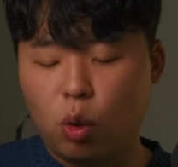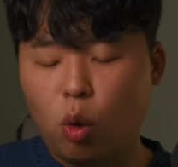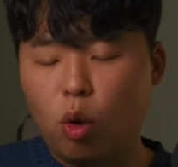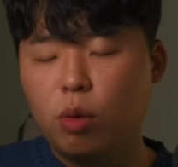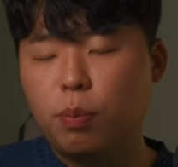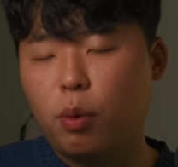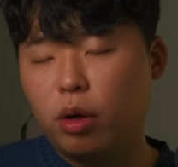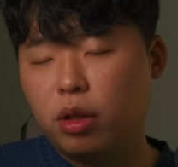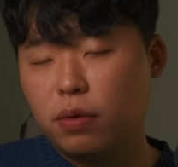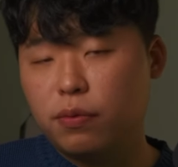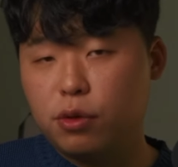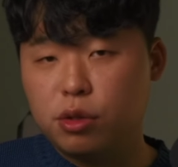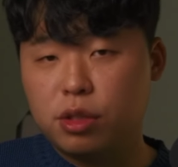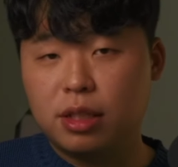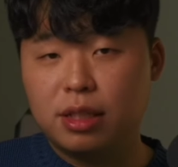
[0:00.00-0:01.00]
whole point
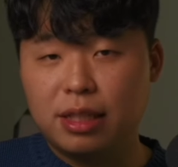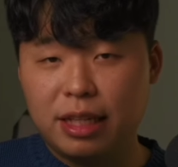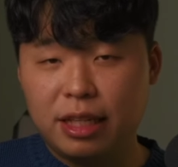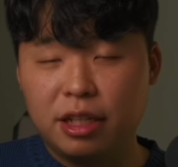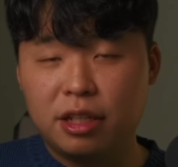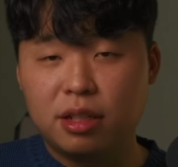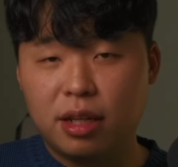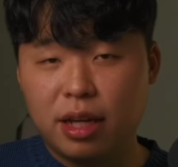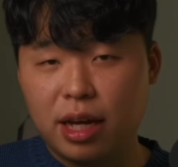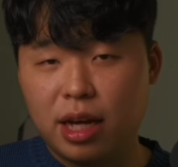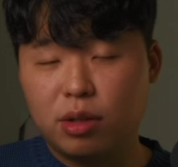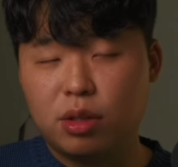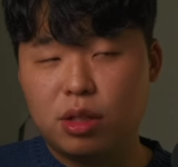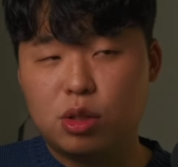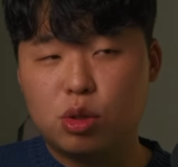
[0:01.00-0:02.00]
of using linear
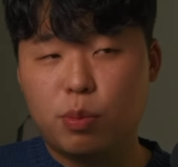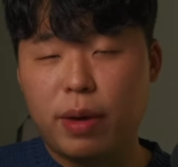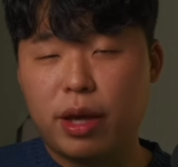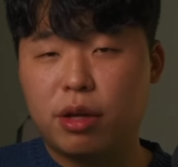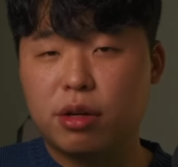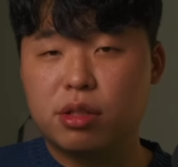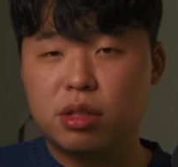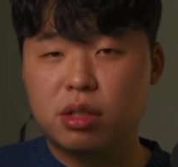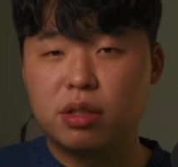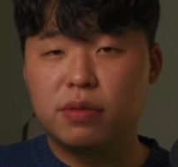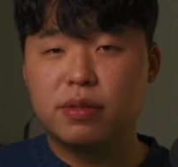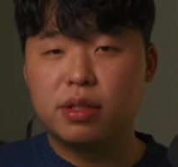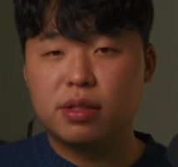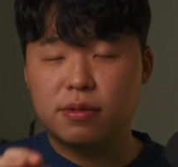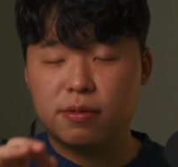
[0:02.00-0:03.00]
layout is to make your
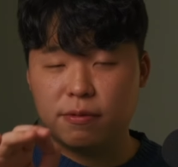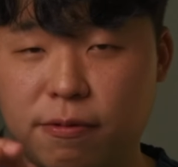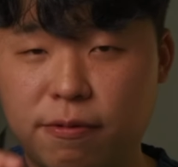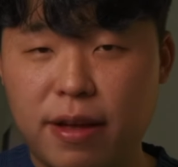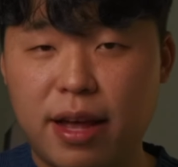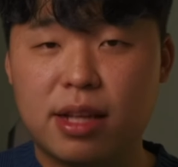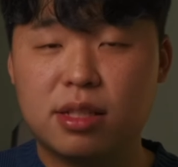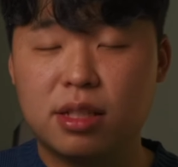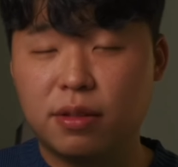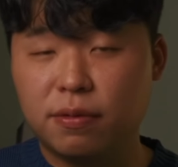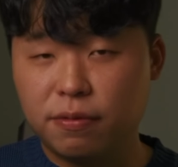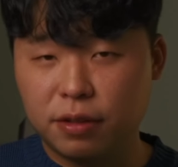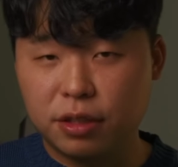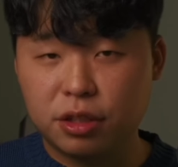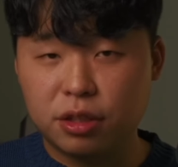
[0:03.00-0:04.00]
service fast and
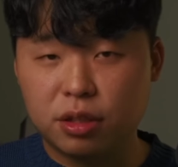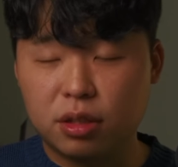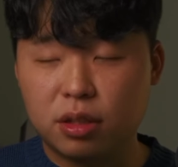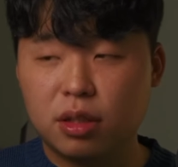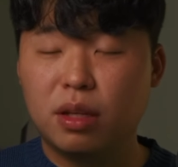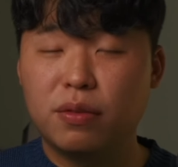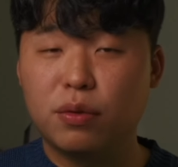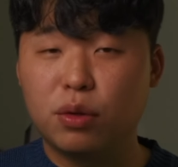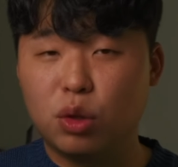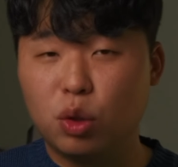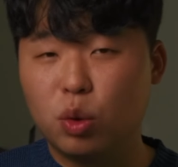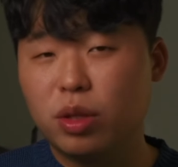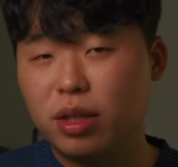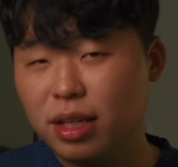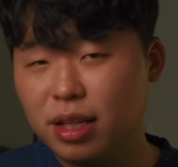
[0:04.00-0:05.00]
efficient. But if you
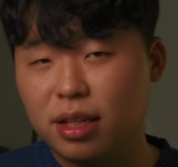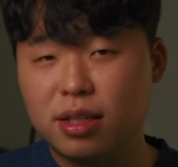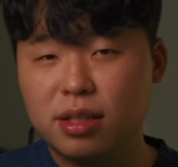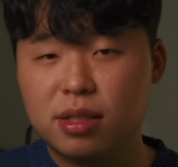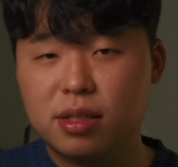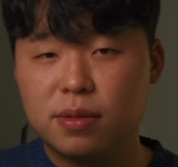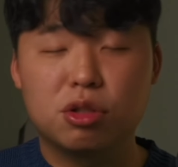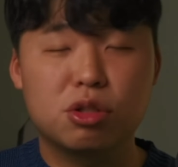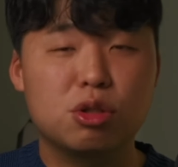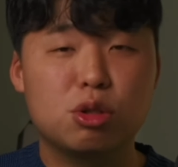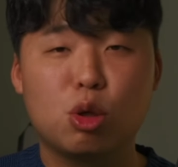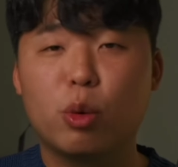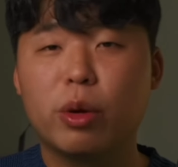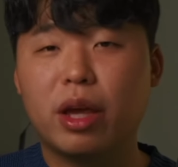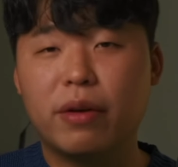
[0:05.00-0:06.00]
do this, you're
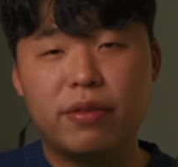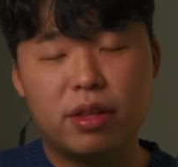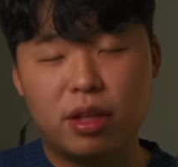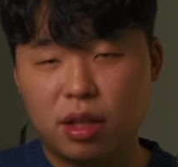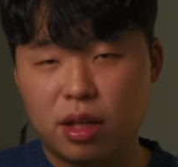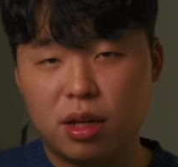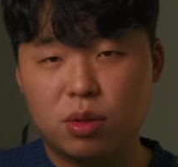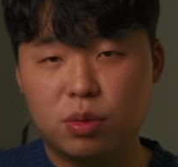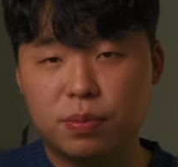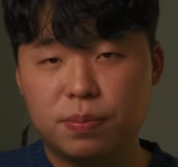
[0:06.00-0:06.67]
slowing everything down.